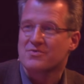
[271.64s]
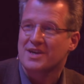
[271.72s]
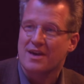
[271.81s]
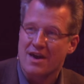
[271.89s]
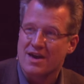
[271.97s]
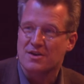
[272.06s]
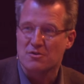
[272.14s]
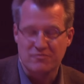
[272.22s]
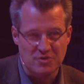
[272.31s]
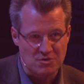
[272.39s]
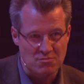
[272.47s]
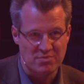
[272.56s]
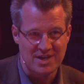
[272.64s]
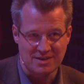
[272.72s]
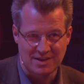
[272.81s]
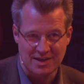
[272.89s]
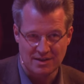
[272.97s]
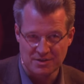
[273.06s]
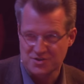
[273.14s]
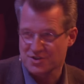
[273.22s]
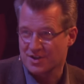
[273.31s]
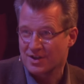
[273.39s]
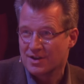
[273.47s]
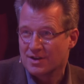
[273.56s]
on the cake of European
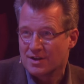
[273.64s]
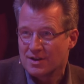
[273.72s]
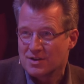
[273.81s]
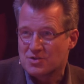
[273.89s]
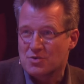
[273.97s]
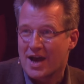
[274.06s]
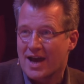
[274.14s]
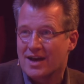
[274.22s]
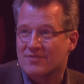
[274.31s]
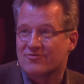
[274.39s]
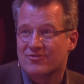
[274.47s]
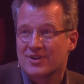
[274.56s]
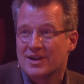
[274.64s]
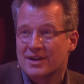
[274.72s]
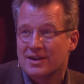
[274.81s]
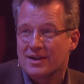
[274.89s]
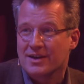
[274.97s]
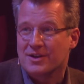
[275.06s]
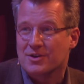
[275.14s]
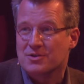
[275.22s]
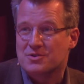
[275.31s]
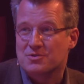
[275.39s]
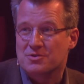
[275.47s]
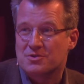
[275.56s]
culture to have, you know,
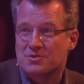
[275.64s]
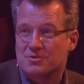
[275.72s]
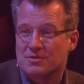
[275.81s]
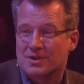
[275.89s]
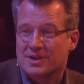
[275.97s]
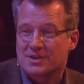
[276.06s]
to, to,